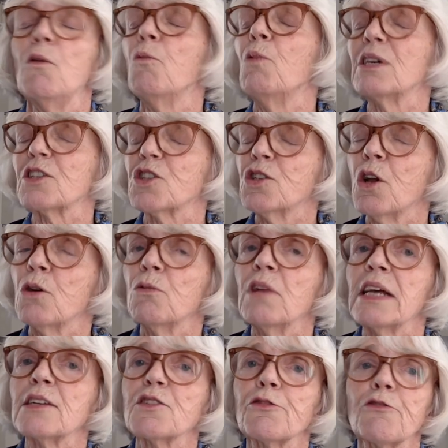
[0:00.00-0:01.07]
what's known
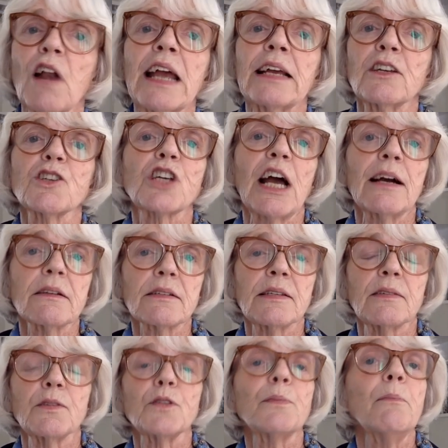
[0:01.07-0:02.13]
as Frank
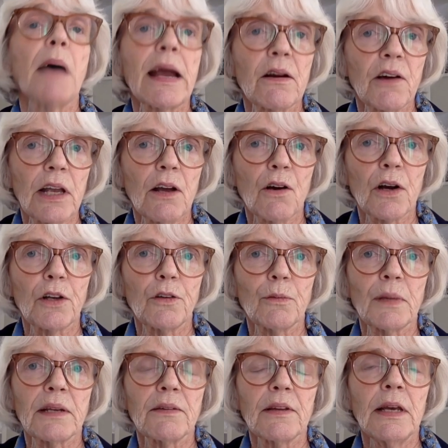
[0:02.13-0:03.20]
Jackson's Mary
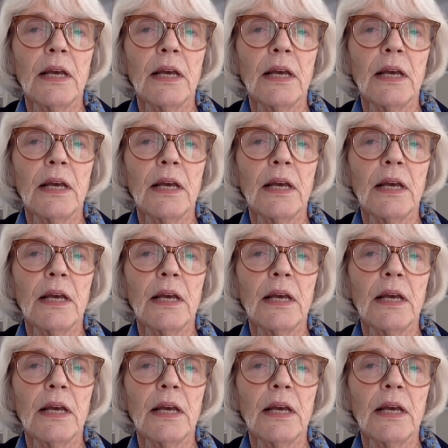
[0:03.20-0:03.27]
argument.